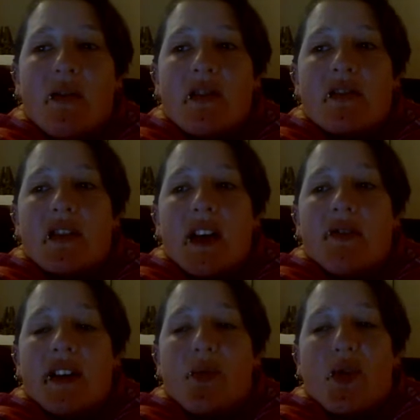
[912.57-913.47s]
which
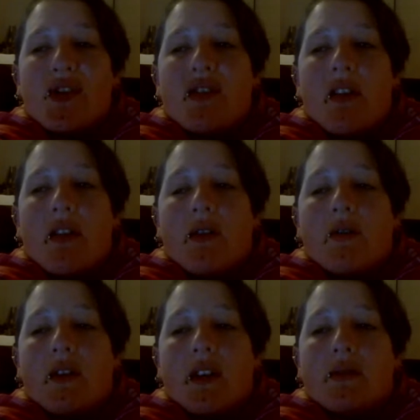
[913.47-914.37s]
definitely wasn't a lot of
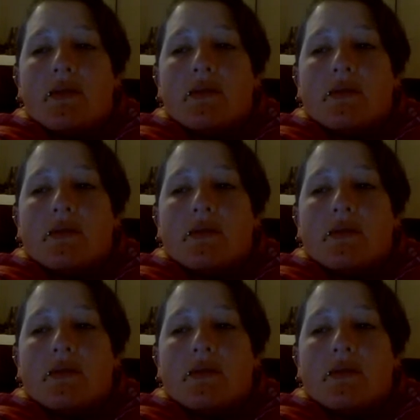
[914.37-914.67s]
fun.